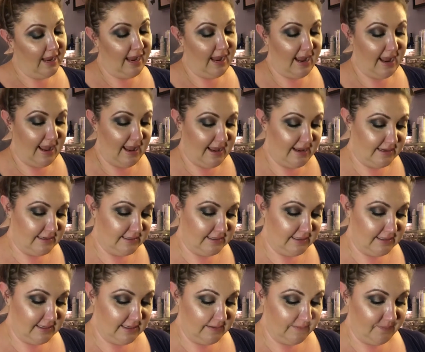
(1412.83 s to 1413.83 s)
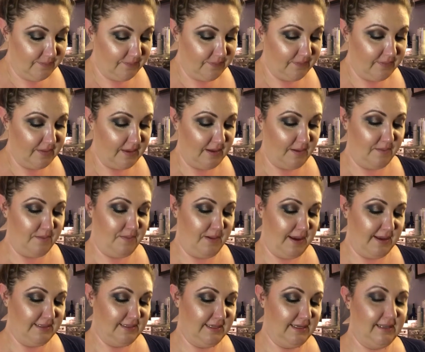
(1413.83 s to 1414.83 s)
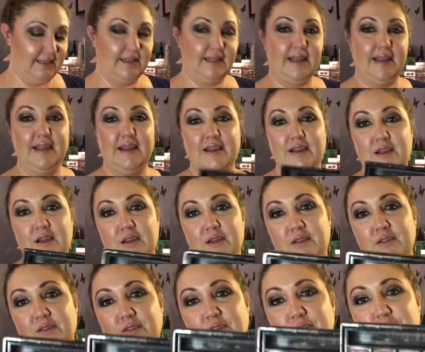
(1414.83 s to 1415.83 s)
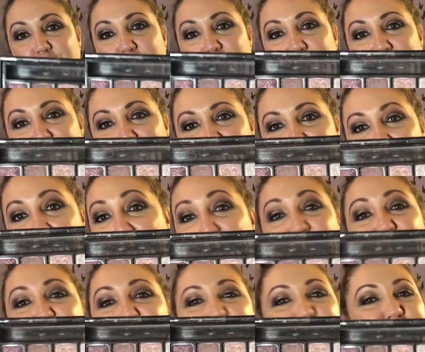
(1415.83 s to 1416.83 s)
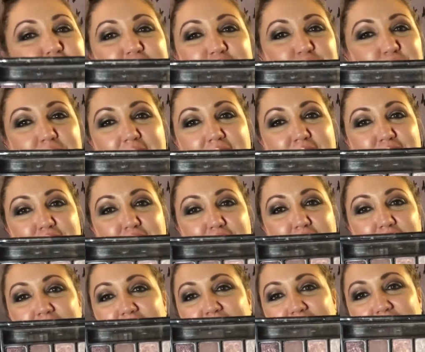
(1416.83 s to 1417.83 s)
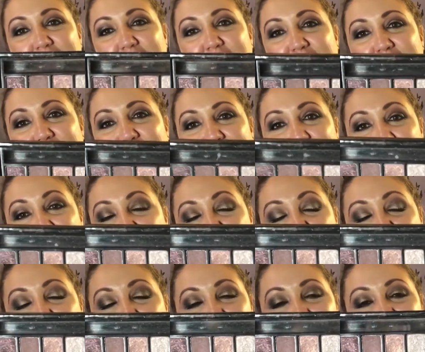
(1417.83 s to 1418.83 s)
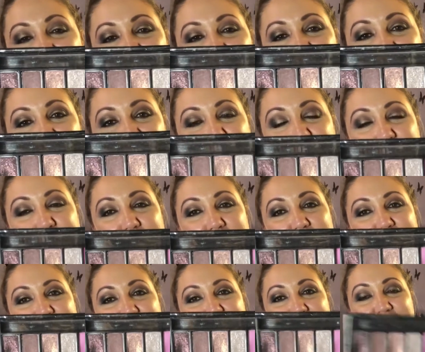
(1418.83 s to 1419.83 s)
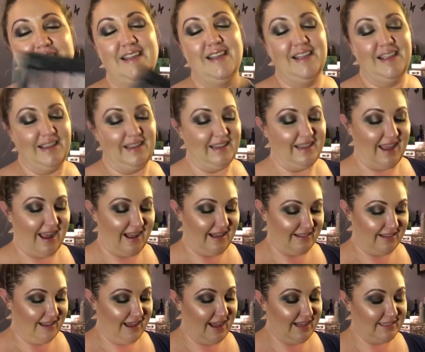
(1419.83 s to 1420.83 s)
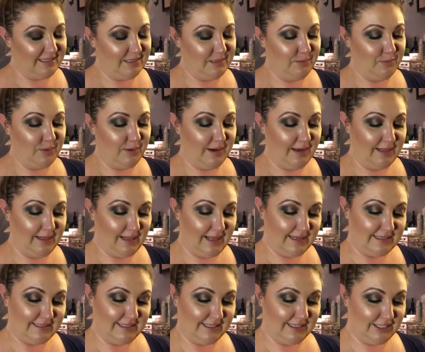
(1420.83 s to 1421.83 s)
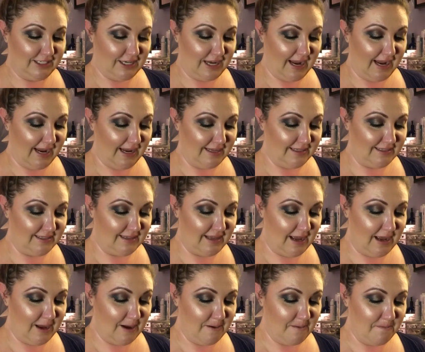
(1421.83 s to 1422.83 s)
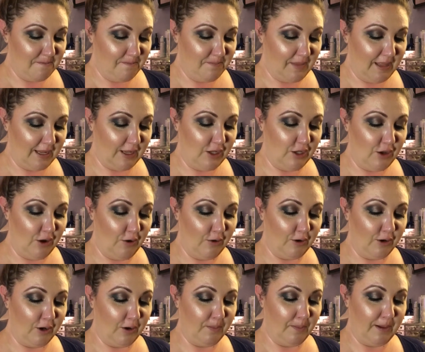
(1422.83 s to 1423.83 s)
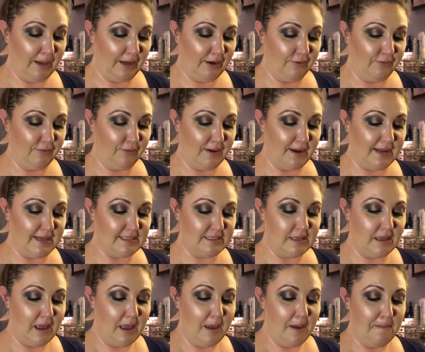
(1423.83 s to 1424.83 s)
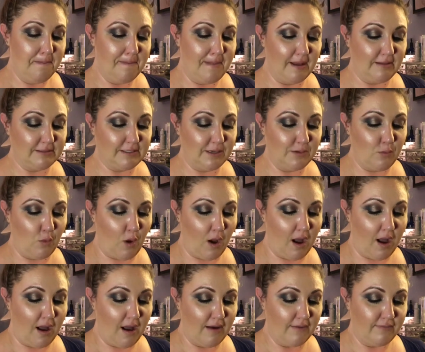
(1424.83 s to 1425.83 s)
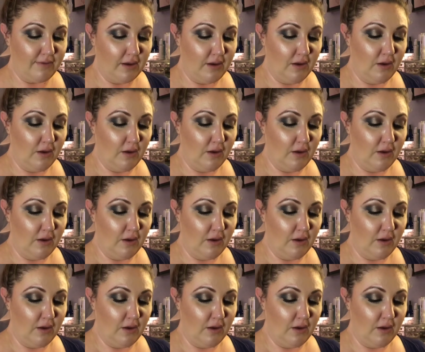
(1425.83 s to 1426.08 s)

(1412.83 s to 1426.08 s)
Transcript: And basically, those were the shades. I don't use this one ever anymore. But yeah, it has some pretty classic shades, like Yogurt, Pink Freeze, Melton Mauve,